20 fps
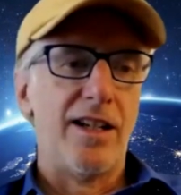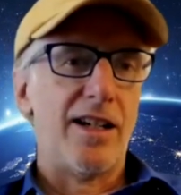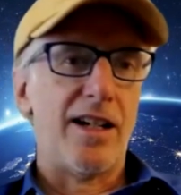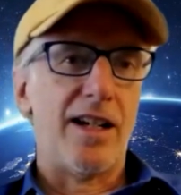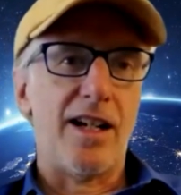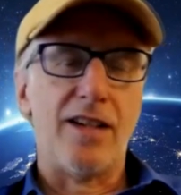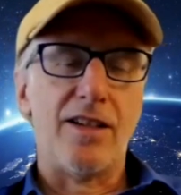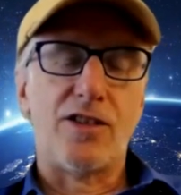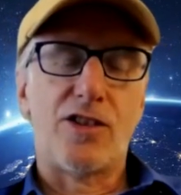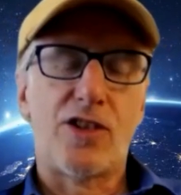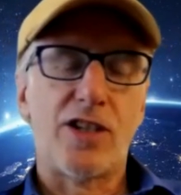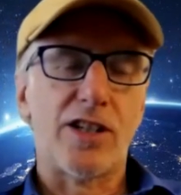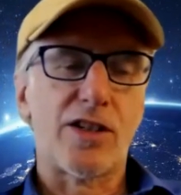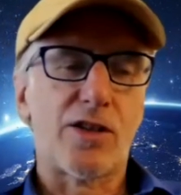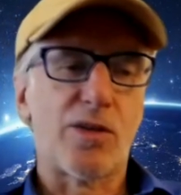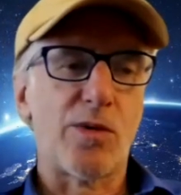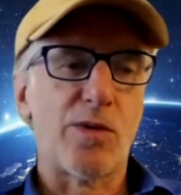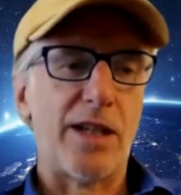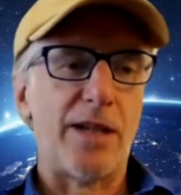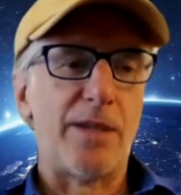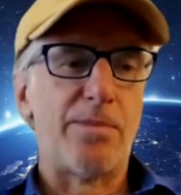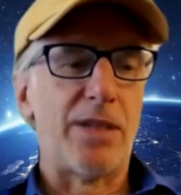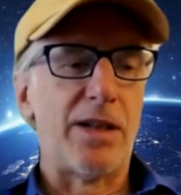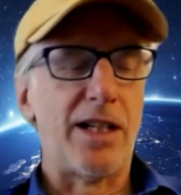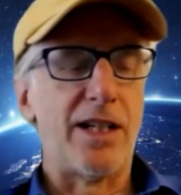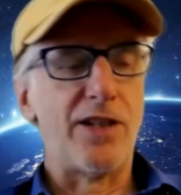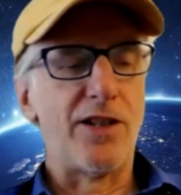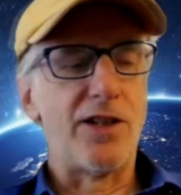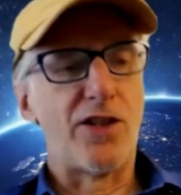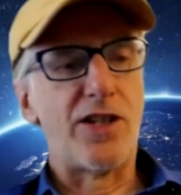uh, just really
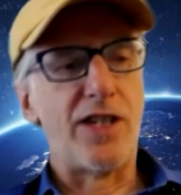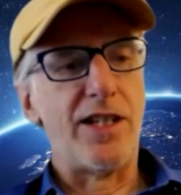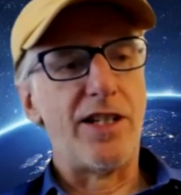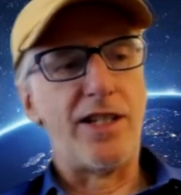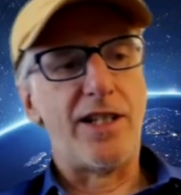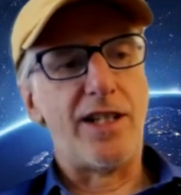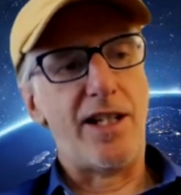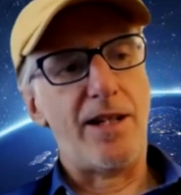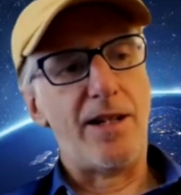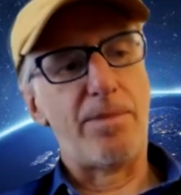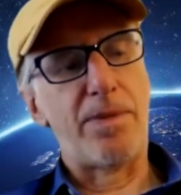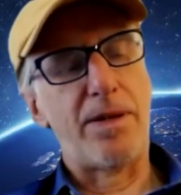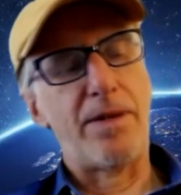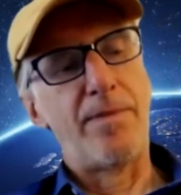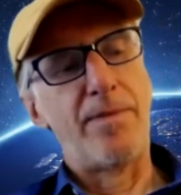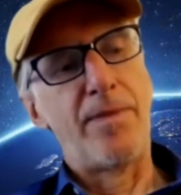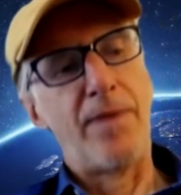plunged in deep.